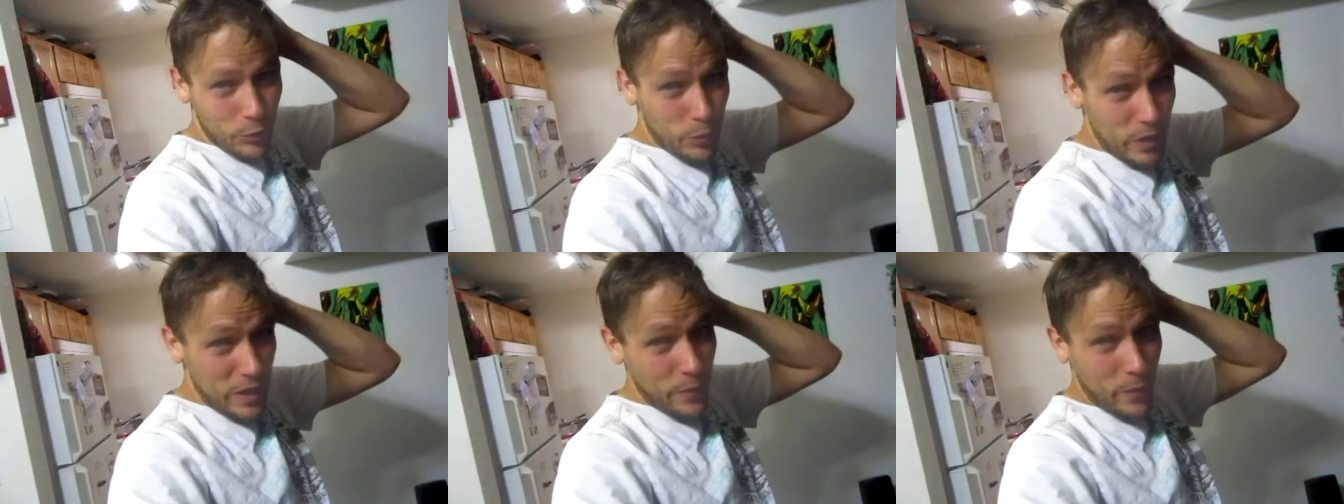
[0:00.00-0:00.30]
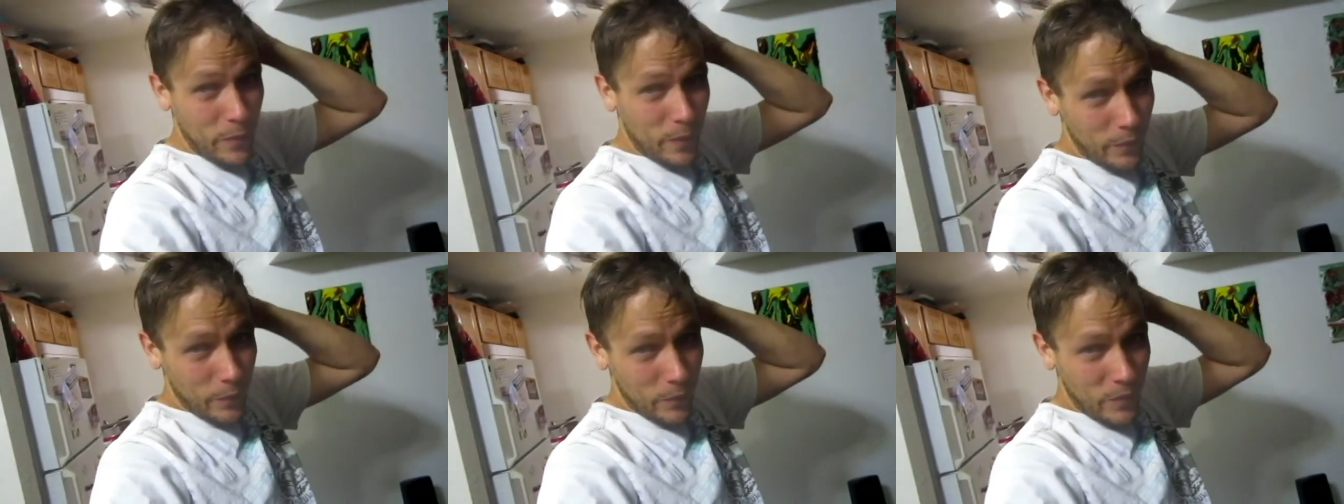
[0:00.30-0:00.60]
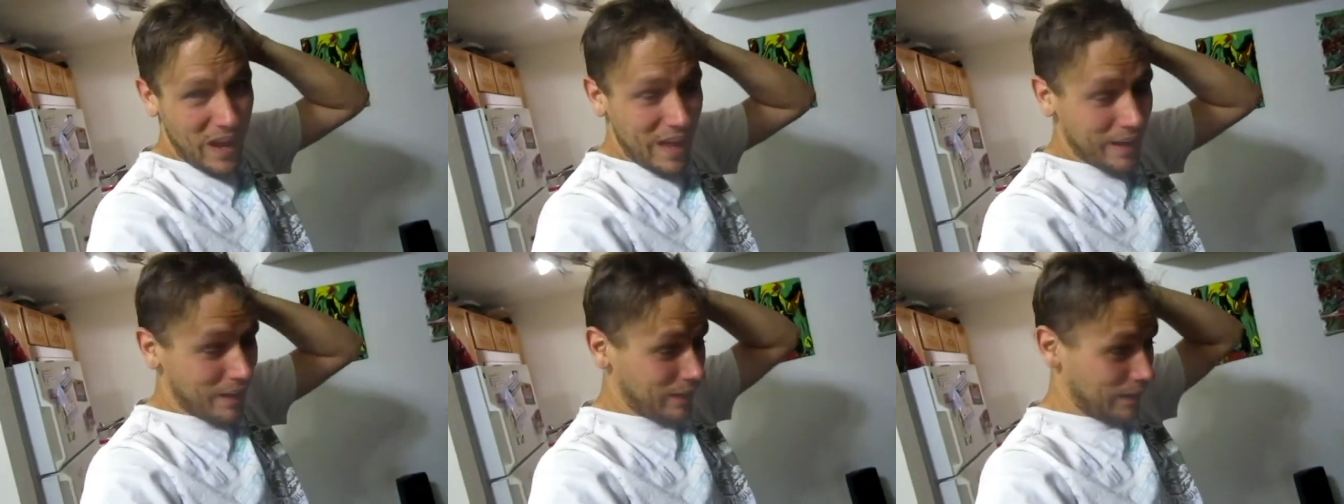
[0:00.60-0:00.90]
We
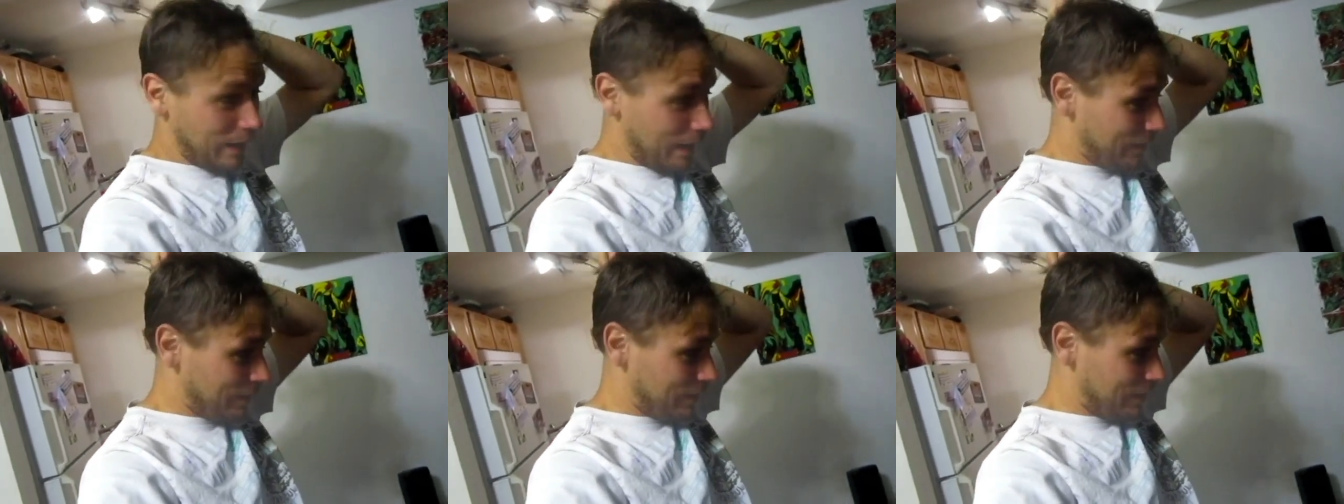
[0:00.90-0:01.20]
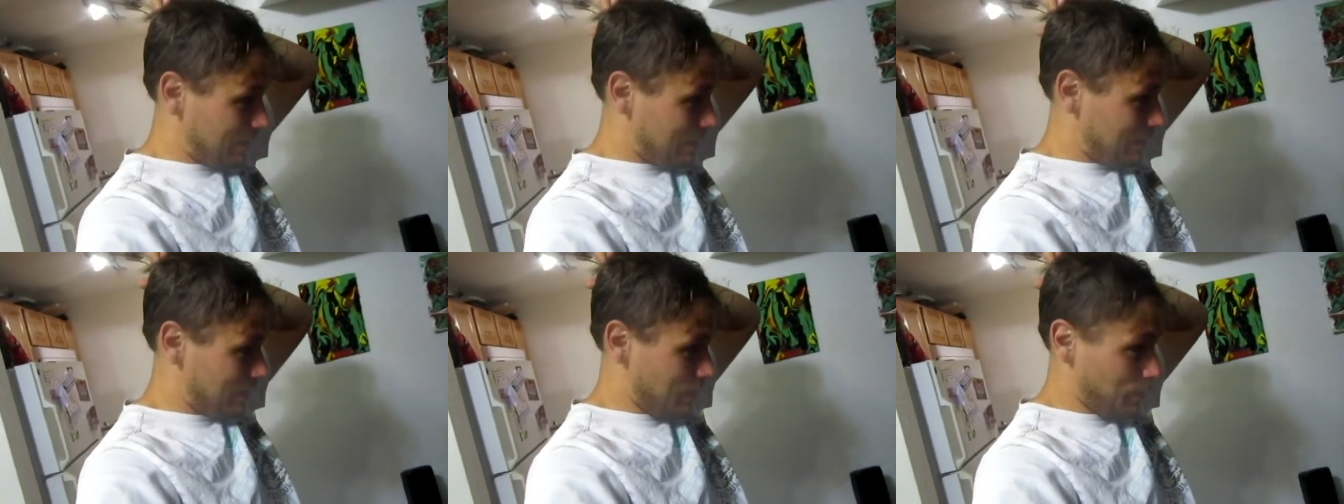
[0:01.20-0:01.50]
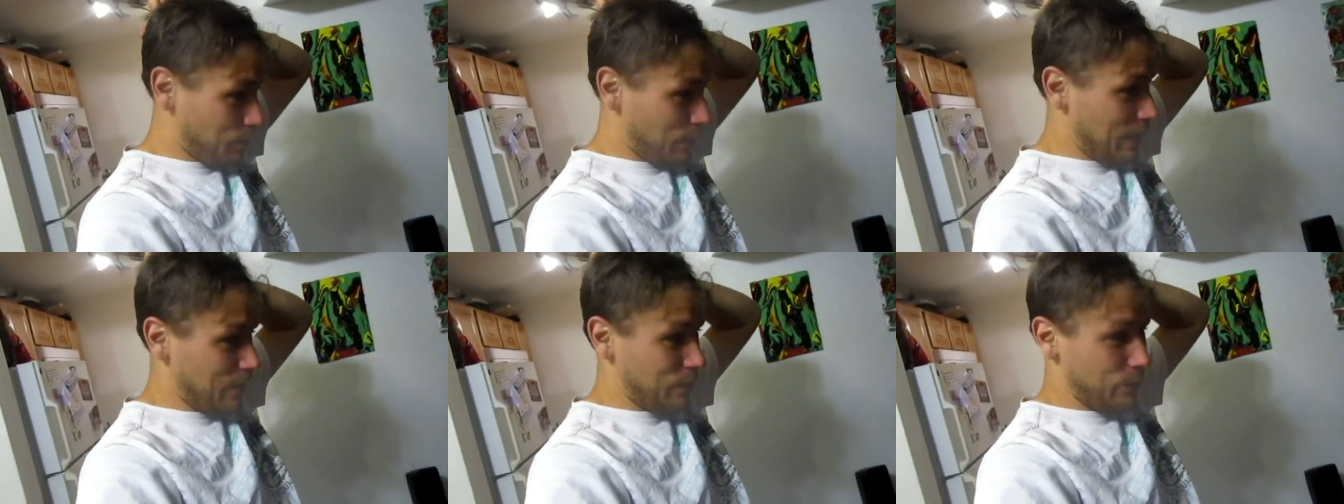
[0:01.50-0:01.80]
had a lot that
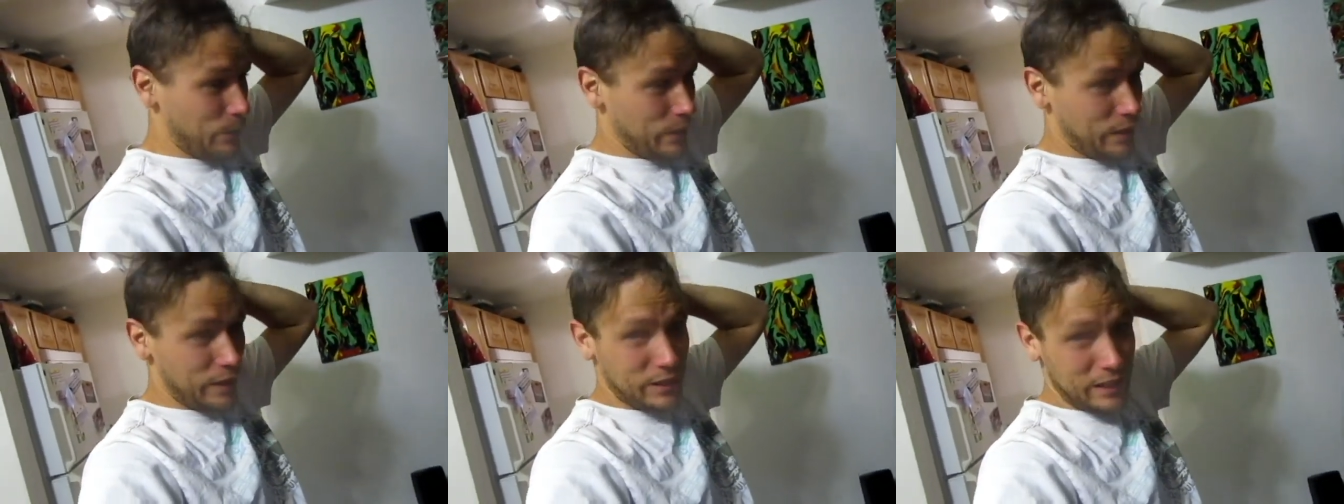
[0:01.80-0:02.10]
we were